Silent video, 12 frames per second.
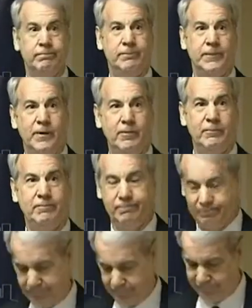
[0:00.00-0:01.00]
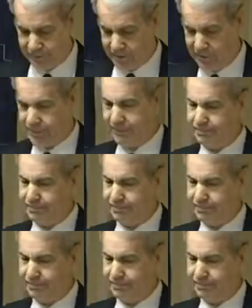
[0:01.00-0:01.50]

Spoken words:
You know? All right.